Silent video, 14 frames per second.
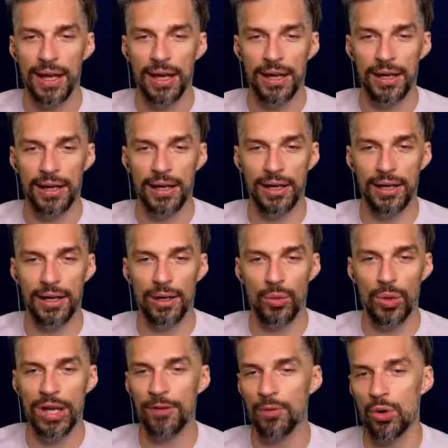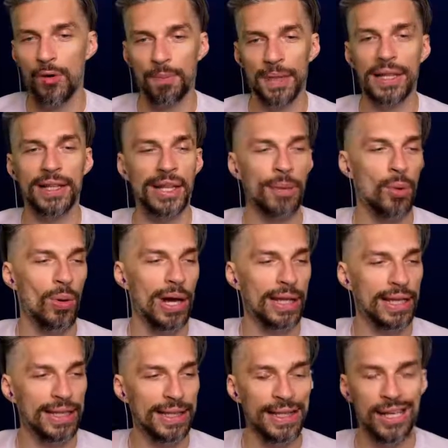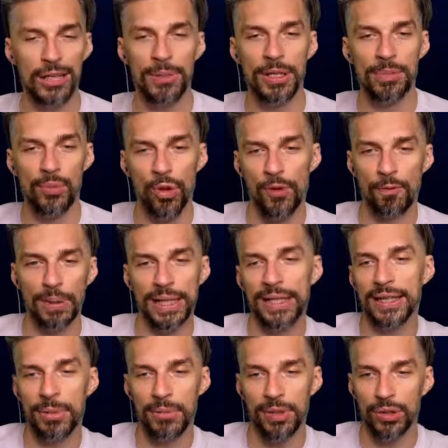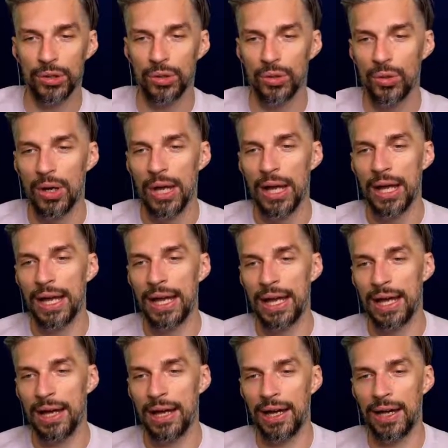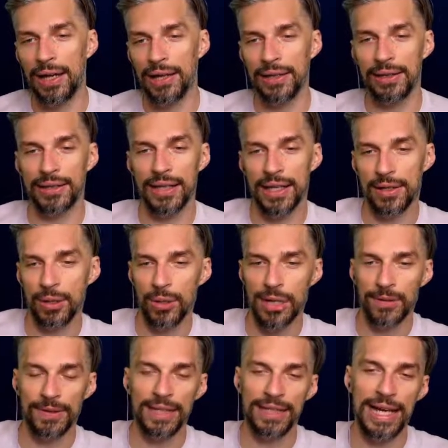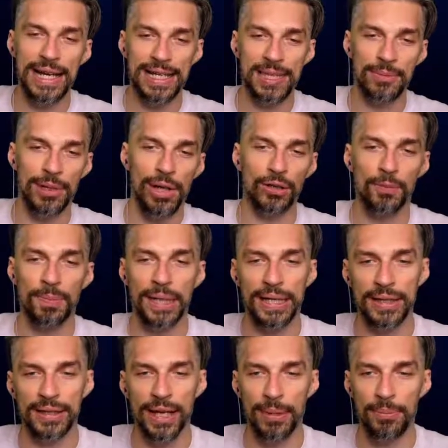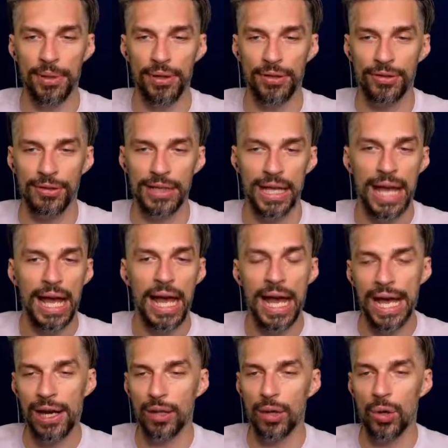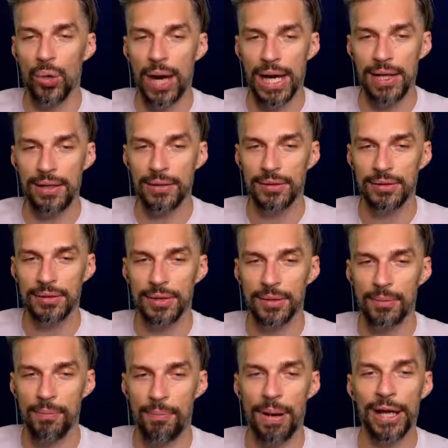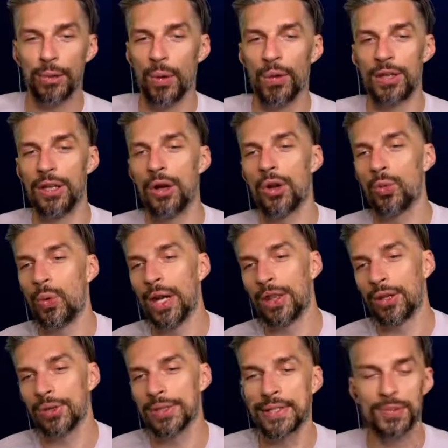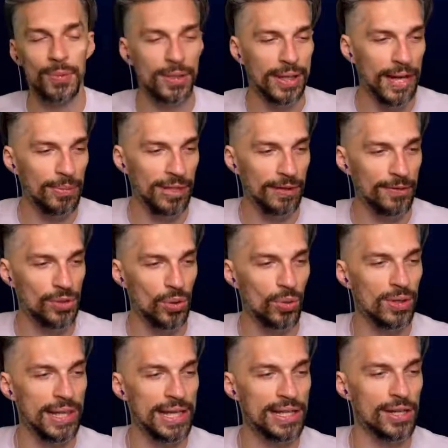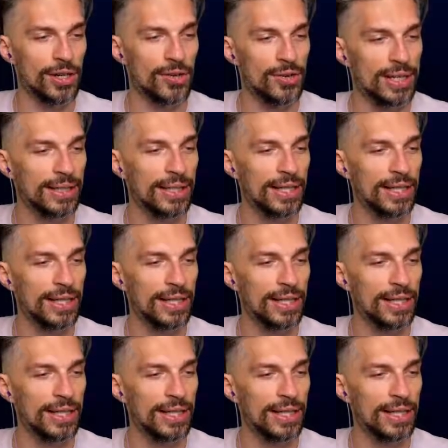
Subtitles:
we have more of planet number 1 and then a little bit more of planet number 2, and like we have the less amount of planet number 3. I don't know why, but we will learn when those things will come live. So that's really